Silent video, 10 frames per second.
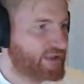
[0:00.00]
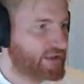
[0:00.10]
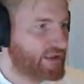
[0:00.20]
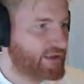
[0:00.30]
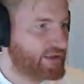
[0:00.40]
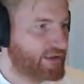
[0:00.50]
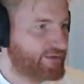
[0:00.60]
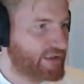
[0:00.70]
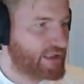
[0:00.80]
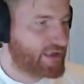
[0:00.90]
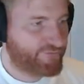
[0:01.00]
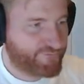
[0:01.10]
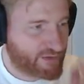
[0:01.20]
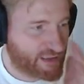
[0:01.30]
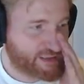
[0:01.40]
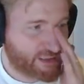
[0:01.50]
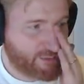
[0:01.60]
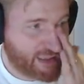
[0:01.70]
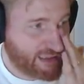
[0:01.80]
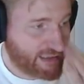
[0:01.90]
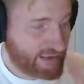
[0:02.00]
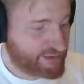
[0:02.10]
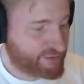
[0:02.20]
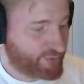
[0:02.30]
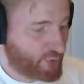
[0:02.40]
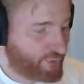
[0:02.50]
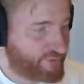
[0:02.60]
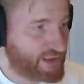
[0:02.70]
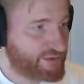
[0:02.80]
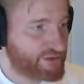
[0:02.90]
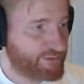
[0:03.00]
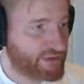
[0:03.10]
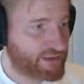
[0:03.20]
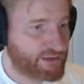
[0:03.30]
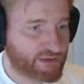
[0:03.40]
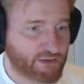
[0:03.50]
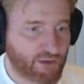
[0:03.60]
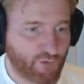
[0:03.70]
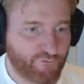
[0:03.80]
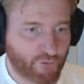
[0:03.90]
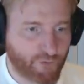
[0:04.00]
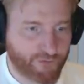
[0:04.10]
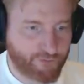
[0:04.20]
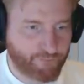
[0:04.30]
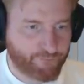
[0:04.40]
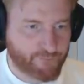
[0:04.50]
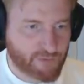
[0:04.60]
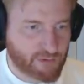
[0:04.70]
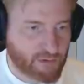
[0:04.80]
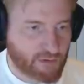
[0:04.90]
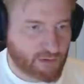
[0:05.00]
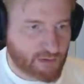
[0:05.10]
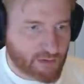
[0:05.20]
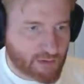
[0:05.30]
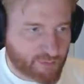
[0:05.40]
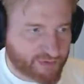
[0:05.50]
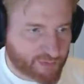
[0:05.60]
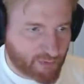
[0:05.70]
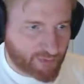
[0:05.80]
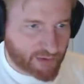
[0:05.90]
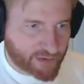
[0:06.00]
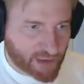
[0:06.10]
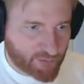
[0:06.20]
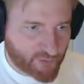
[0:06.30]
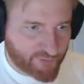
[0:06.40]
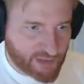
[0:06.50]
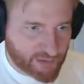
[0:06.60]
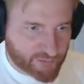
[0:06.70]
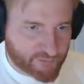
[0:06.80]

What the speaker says: And they have some AA support there, so I'm not going to go for them. But they're probably going to come over here.